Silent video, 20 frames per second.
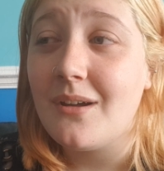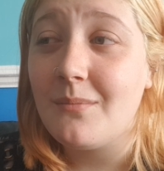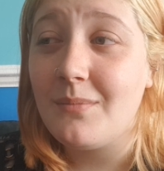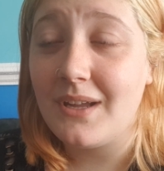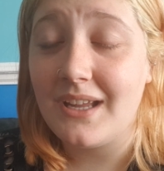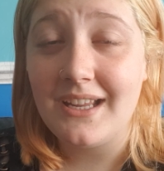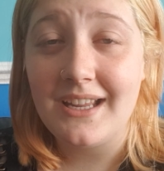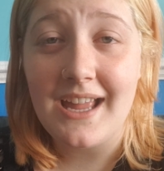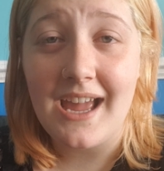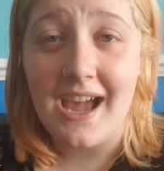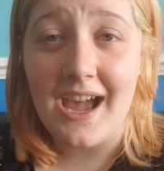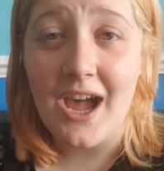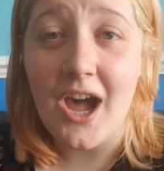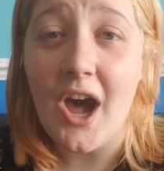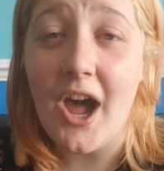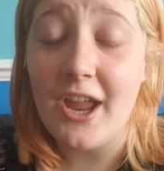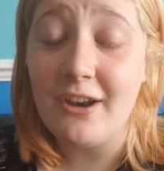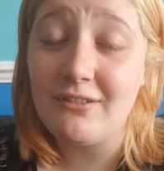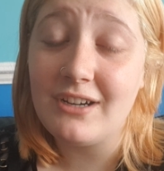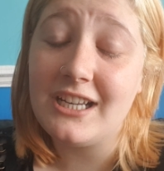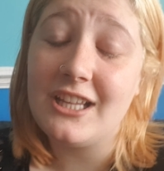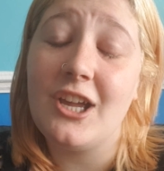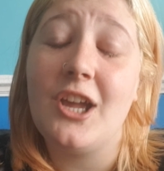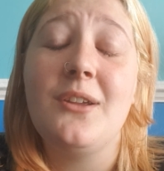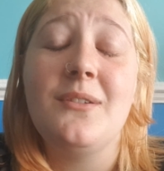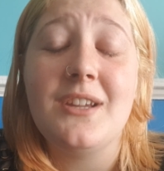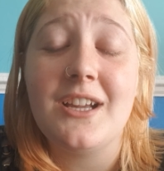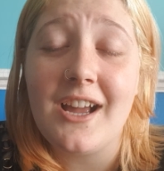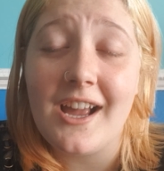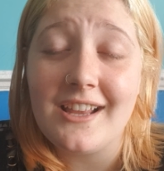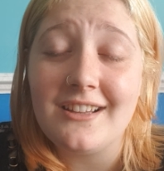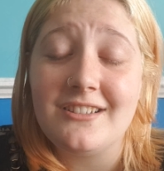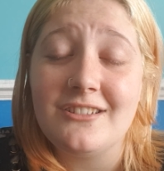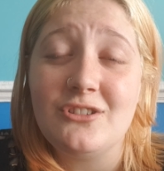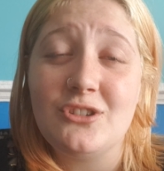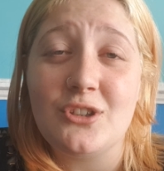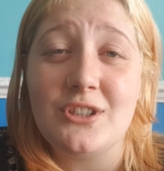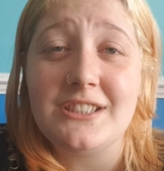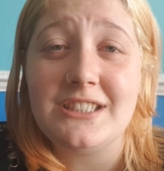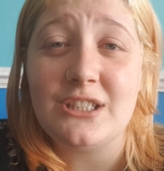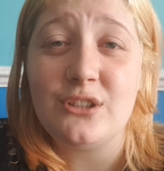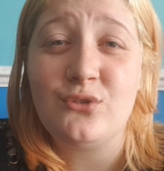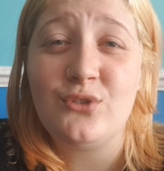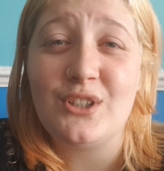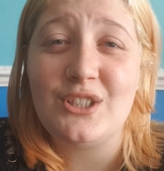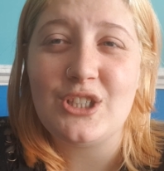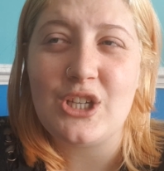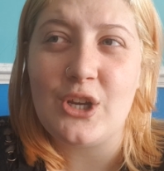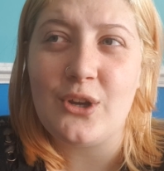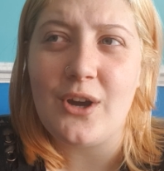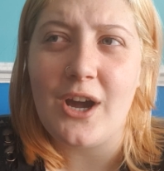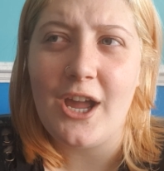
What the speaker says: But yeah, I really hope you guys enjoyed this video.